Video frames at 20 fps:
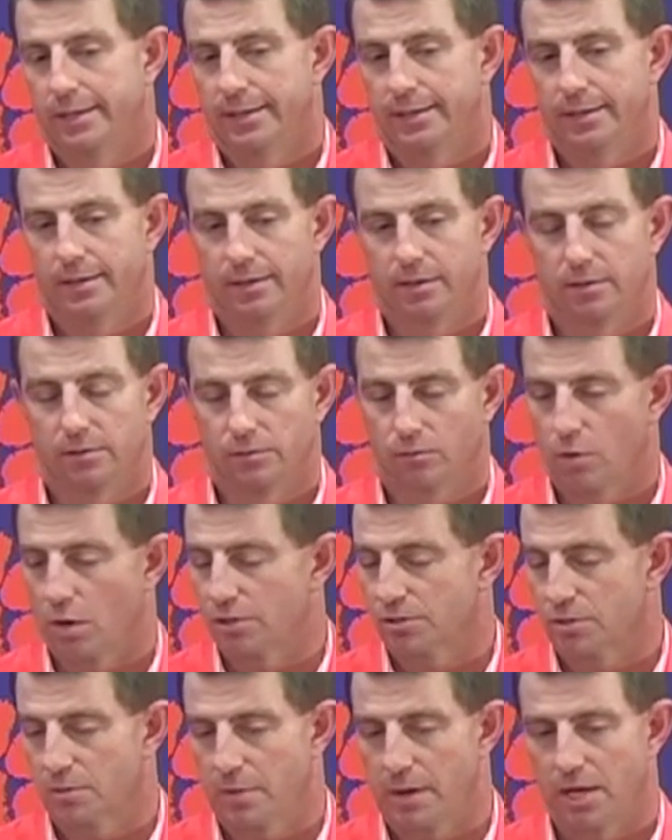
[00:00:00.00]

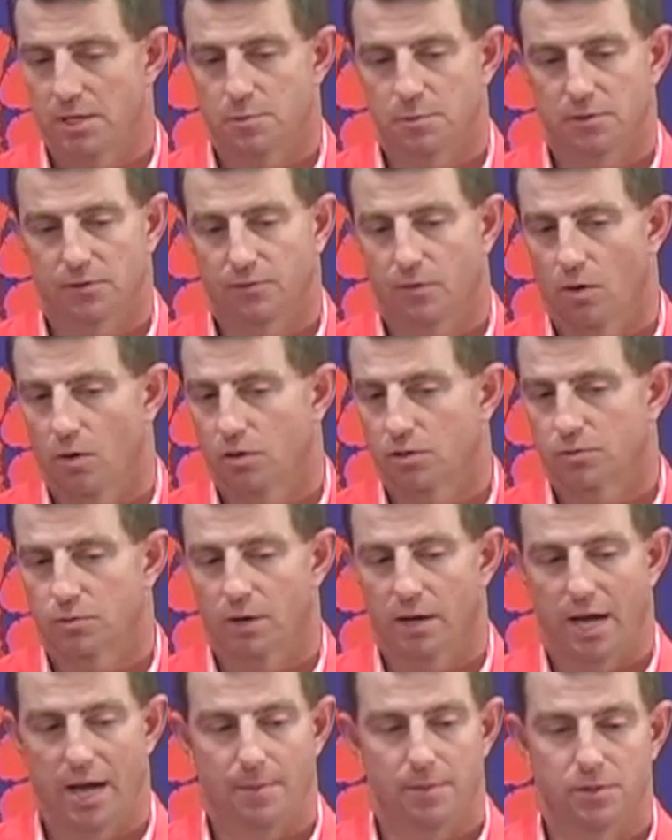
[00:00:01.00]
roster management. As far as
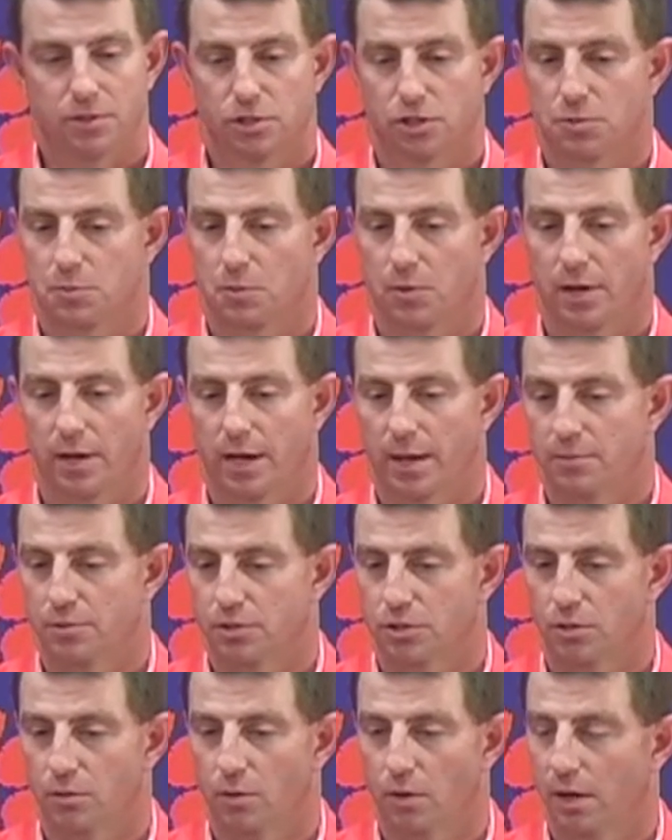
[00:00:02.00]
what happens this spring, I'm
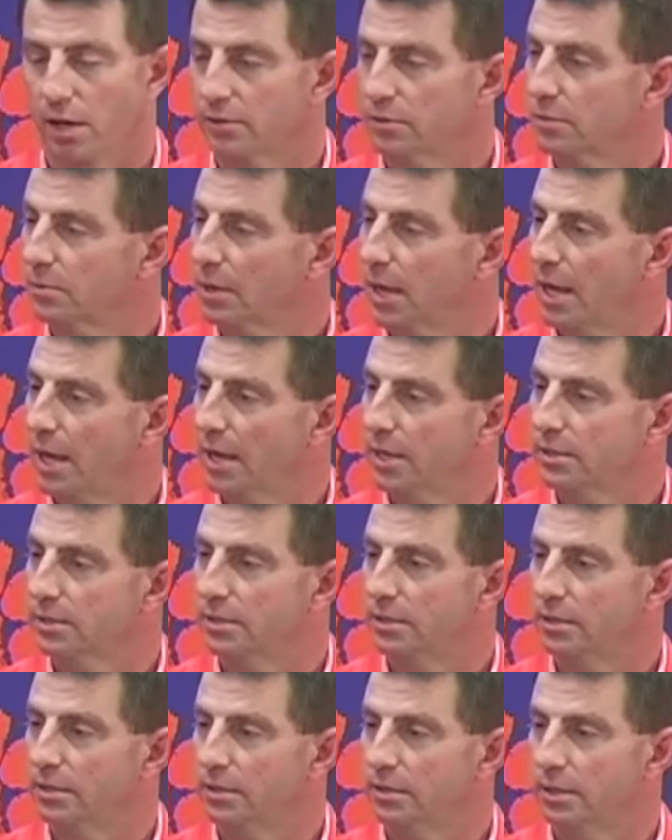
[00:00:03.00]
sure we'll have some guys
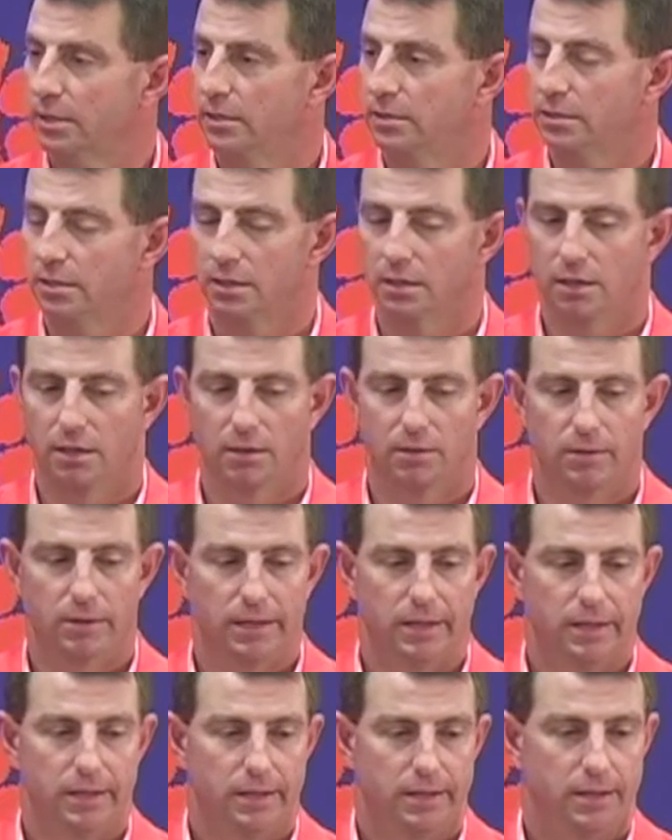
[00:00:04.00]
that
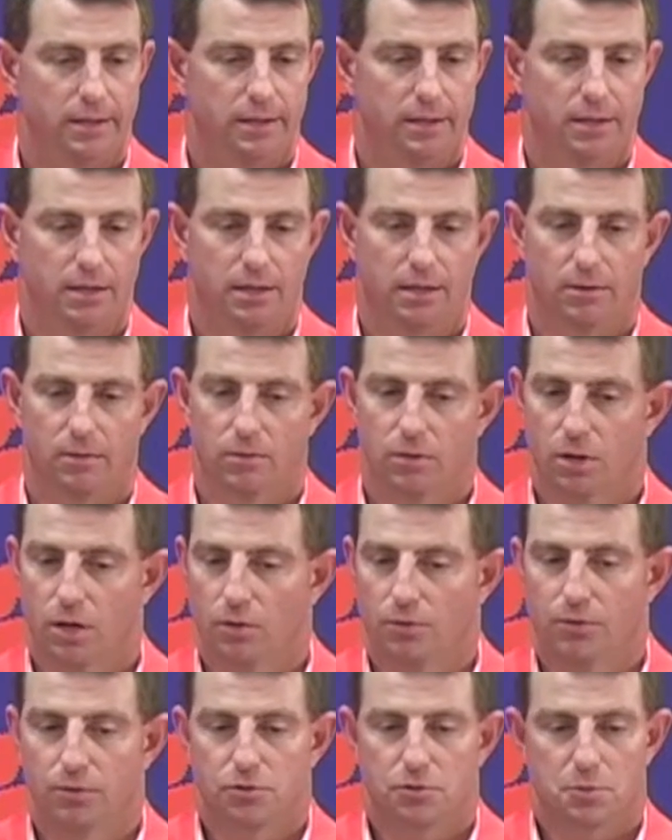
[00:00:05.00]
will
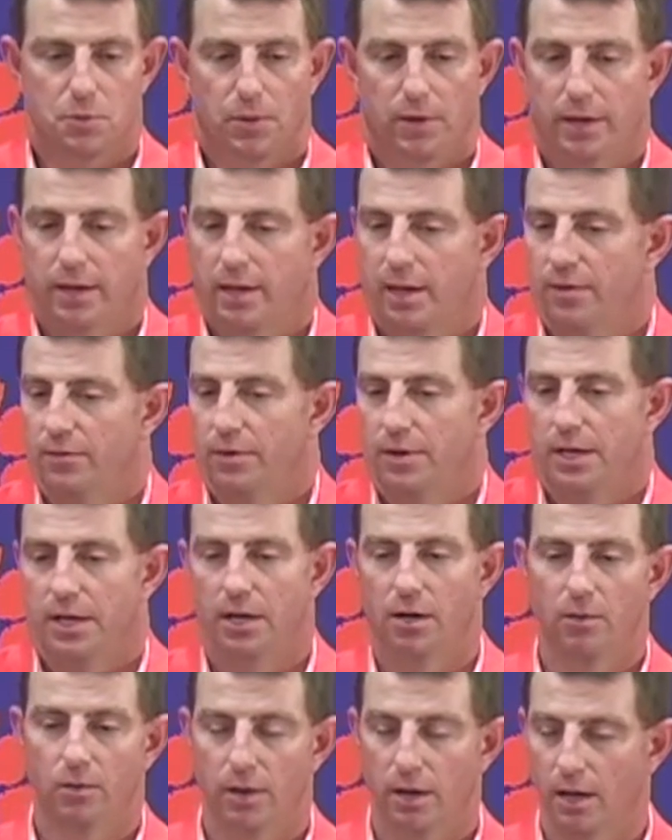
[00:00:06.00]
go through the spring. Every
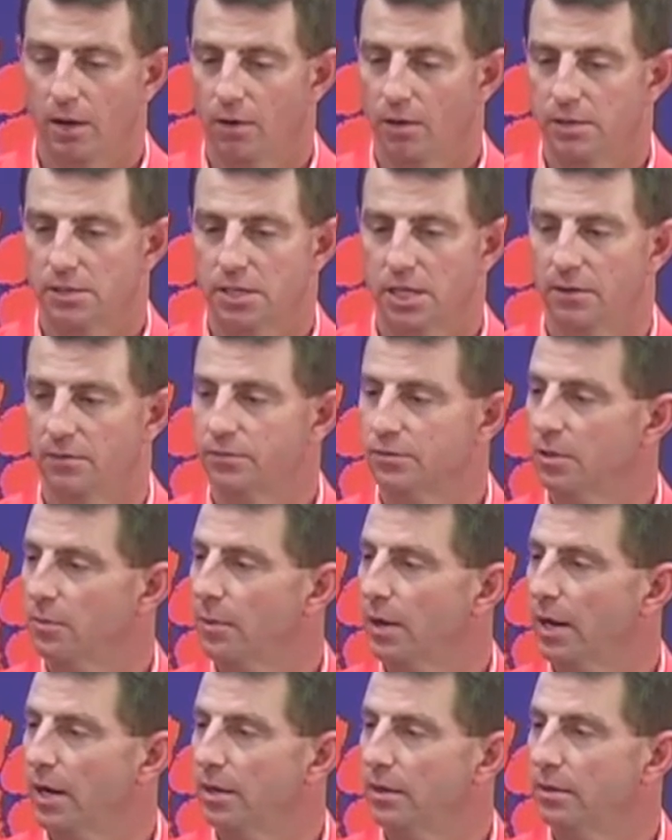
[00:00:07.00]
year we always have
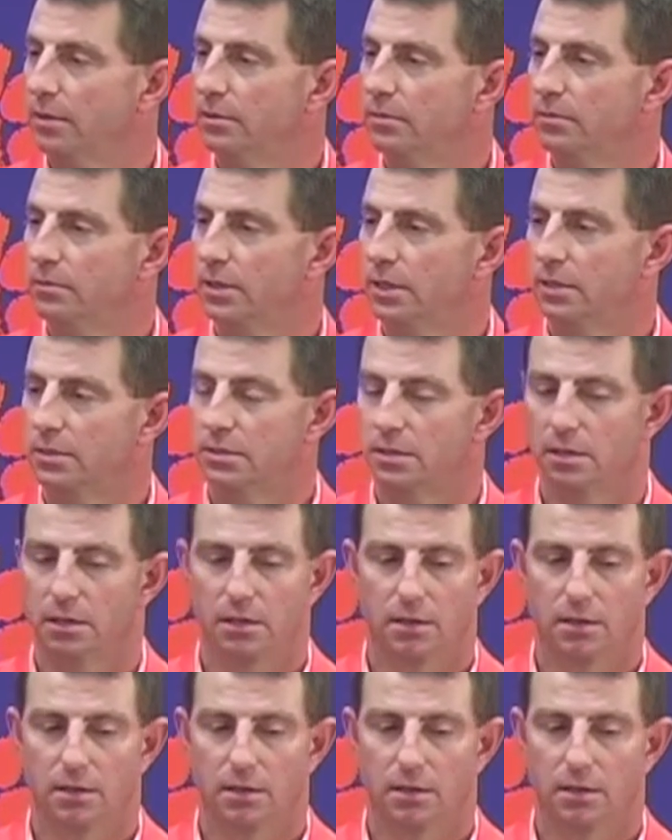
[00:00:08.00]
somebody that